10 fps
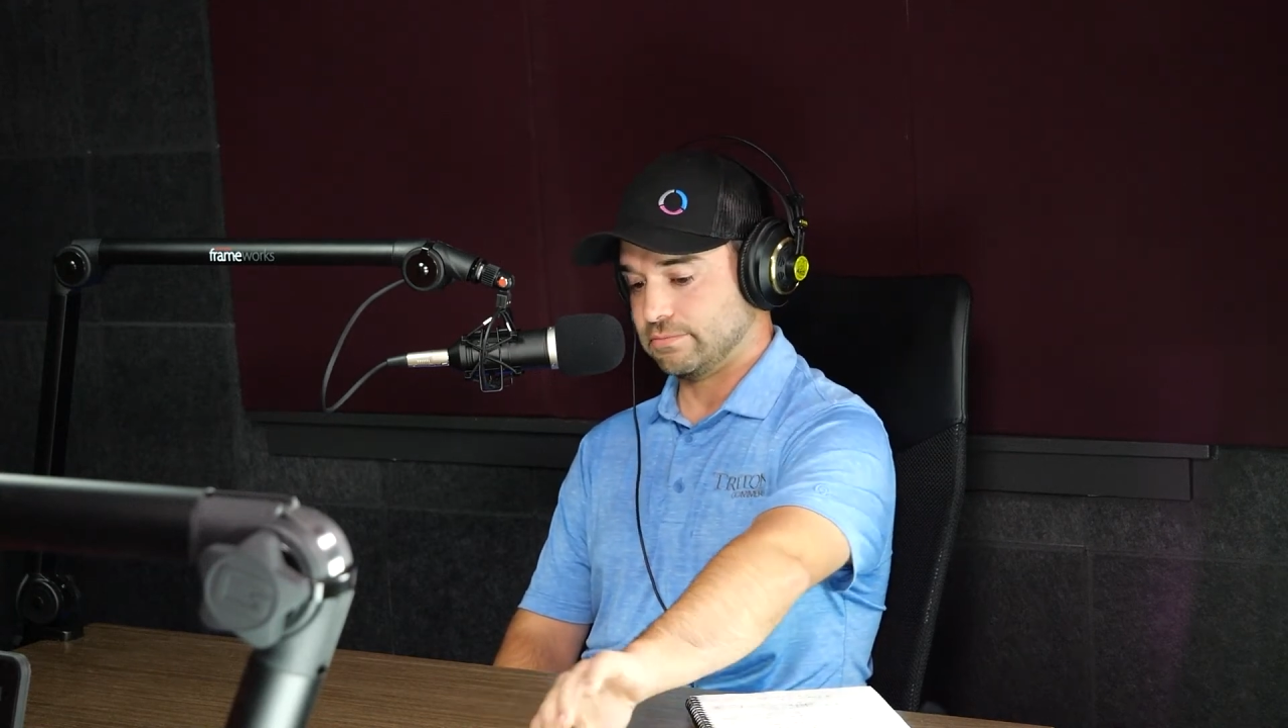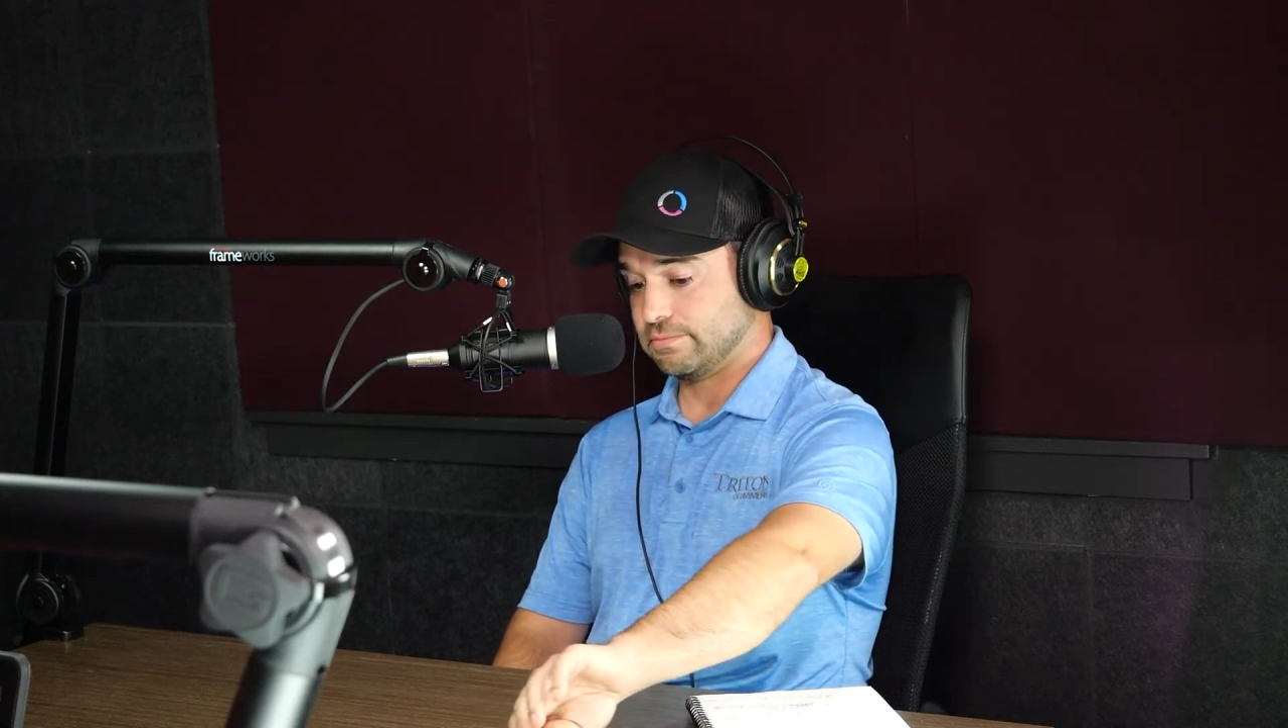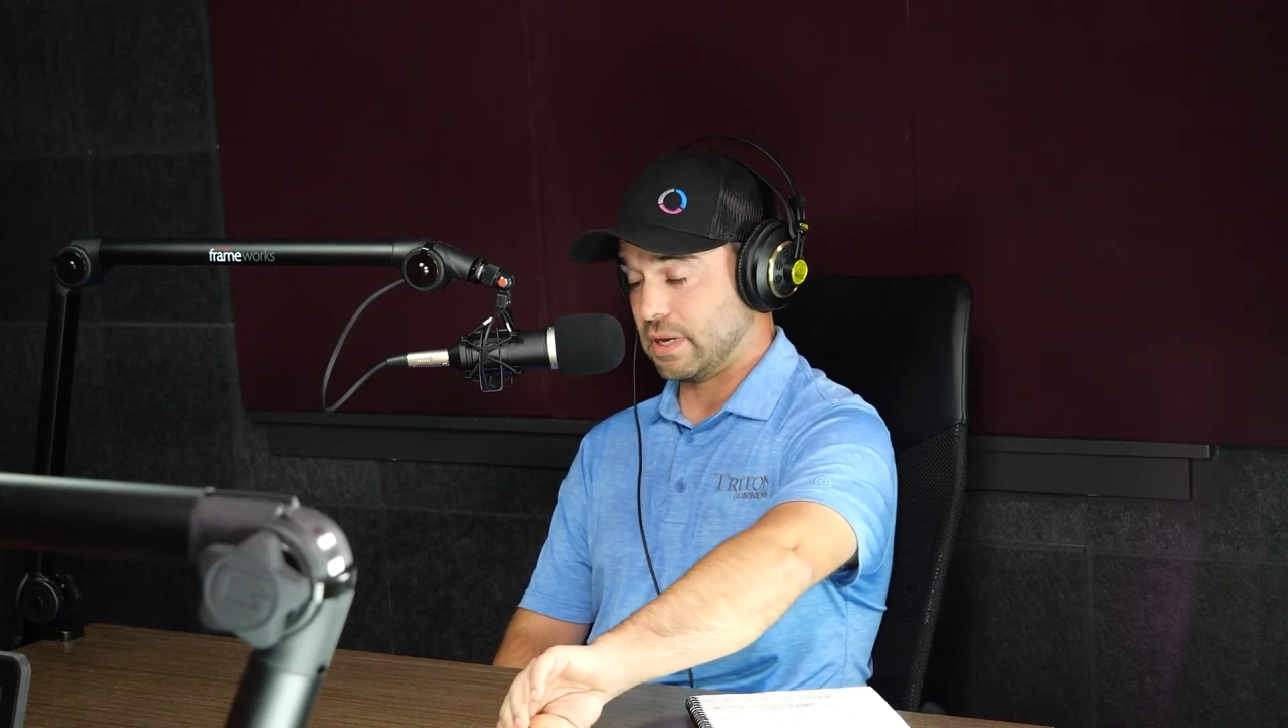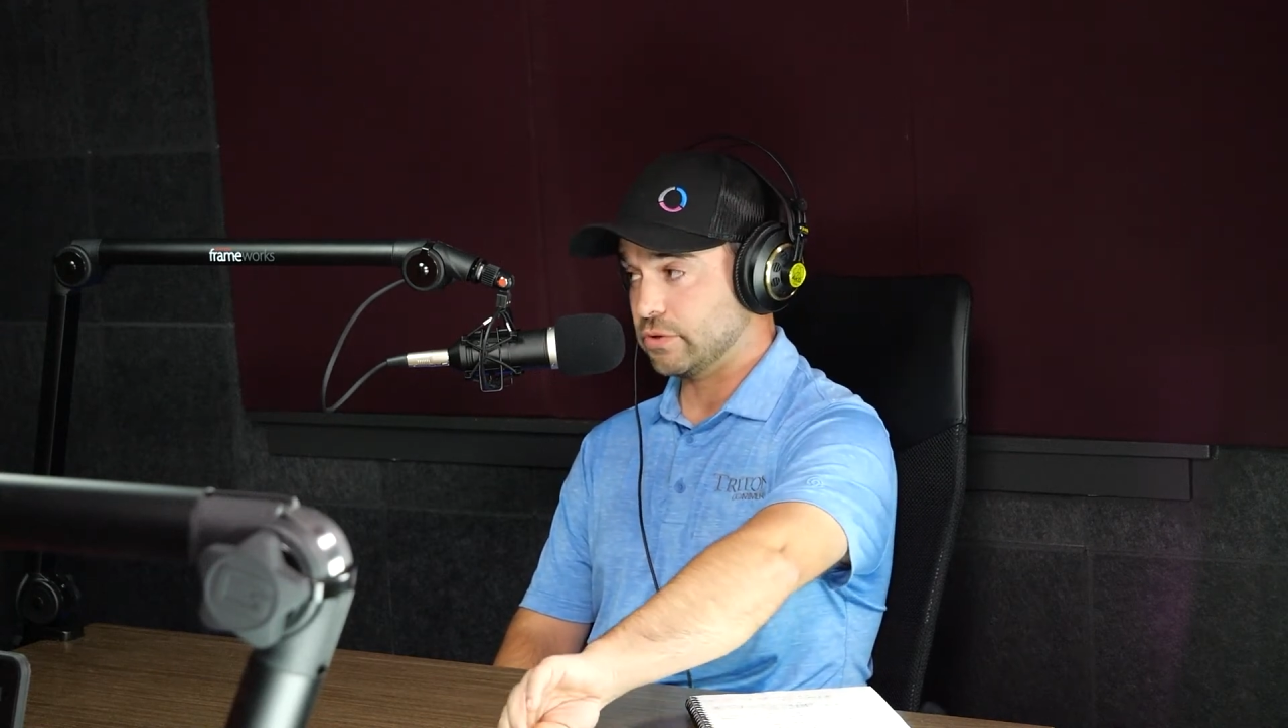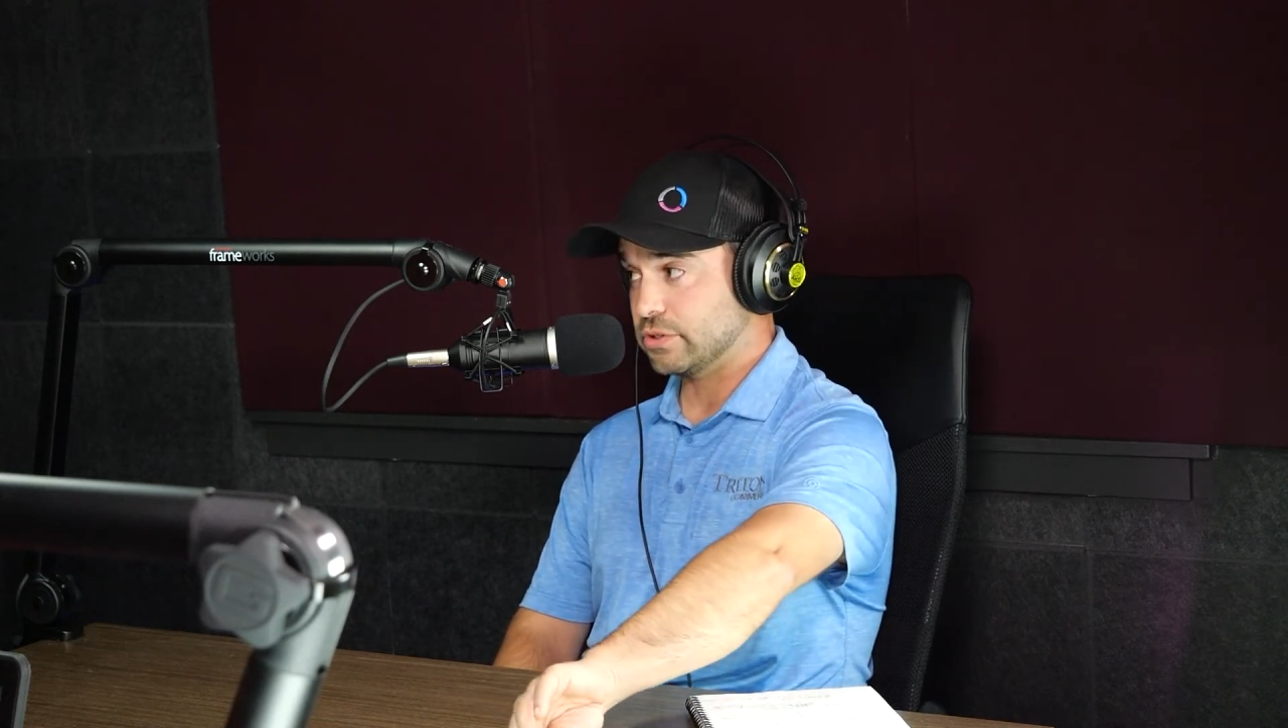
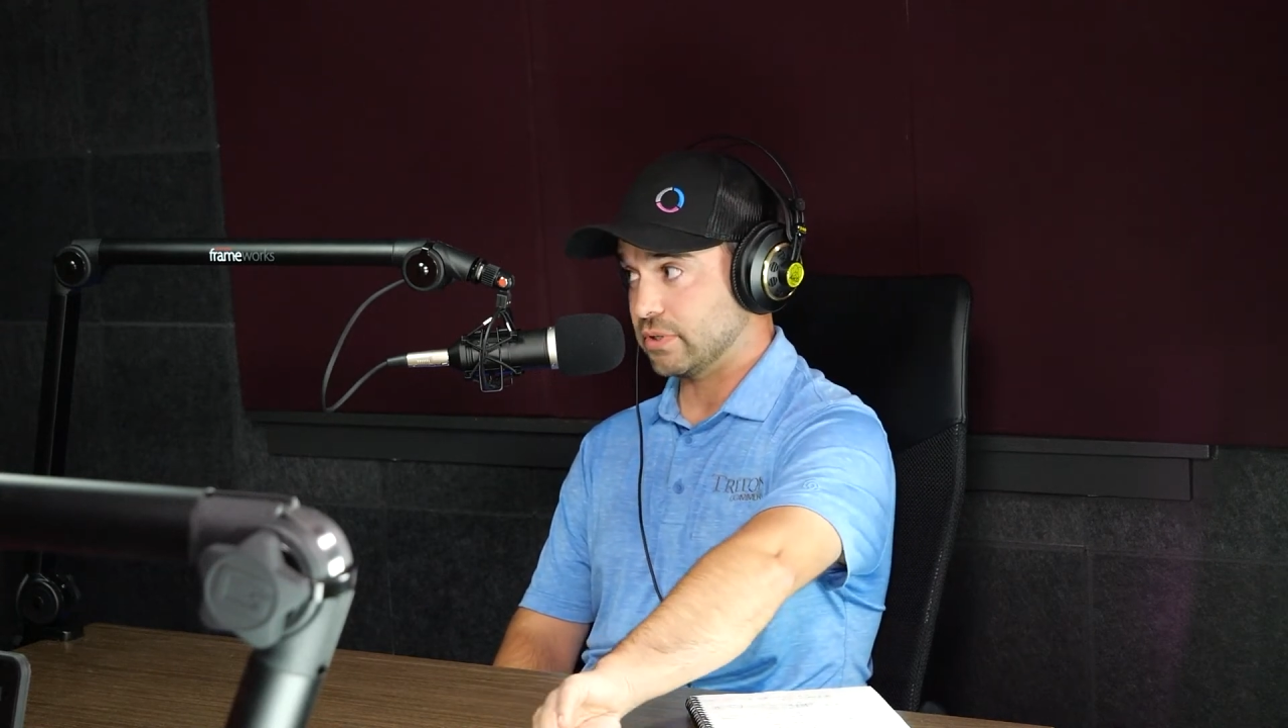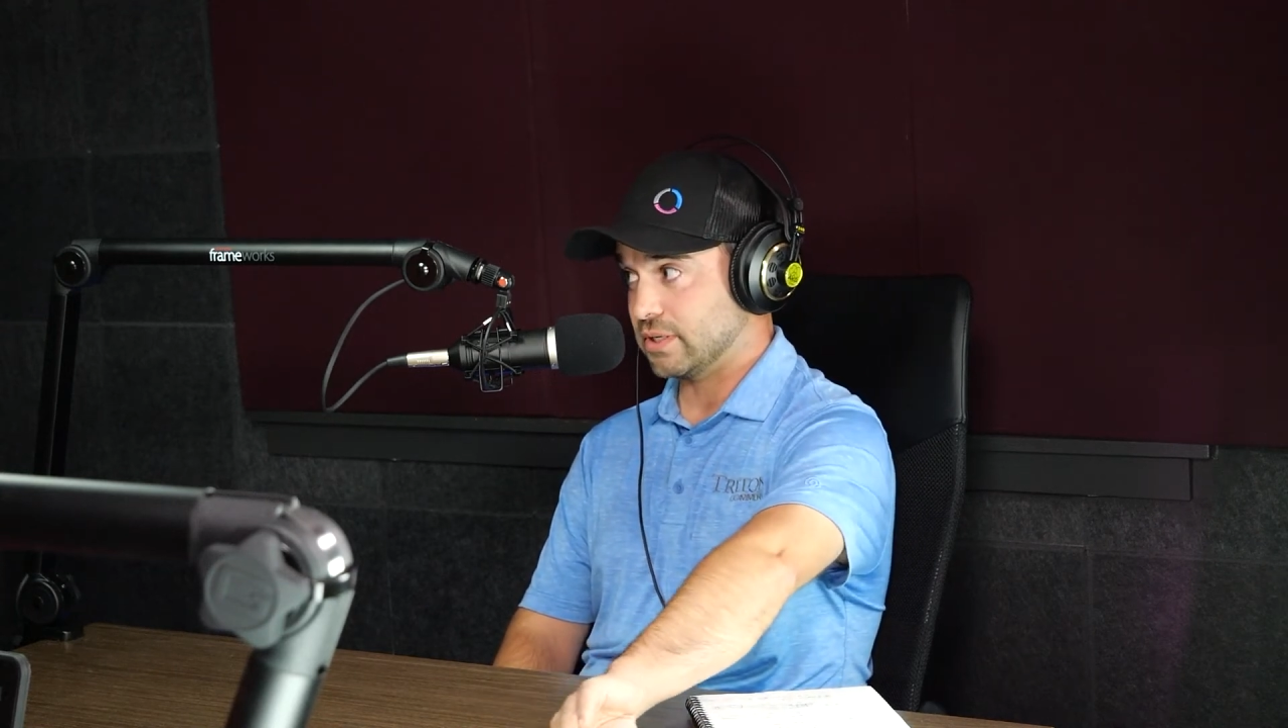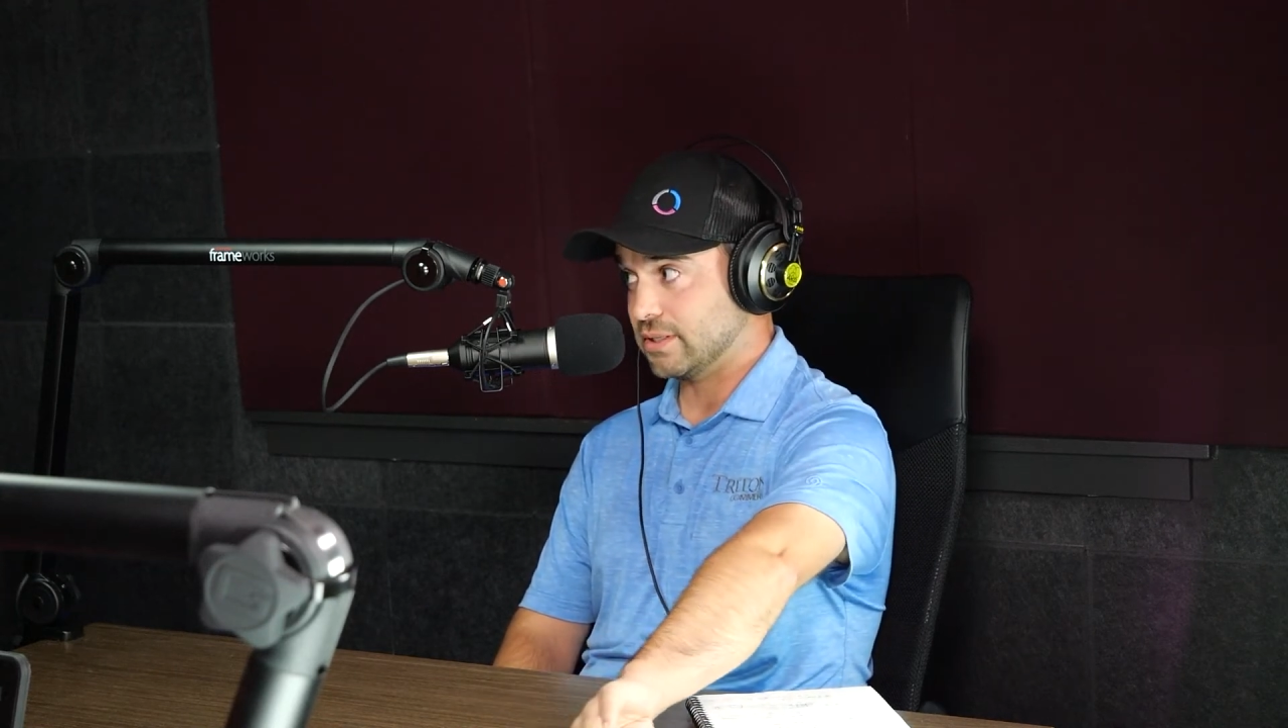bounce rate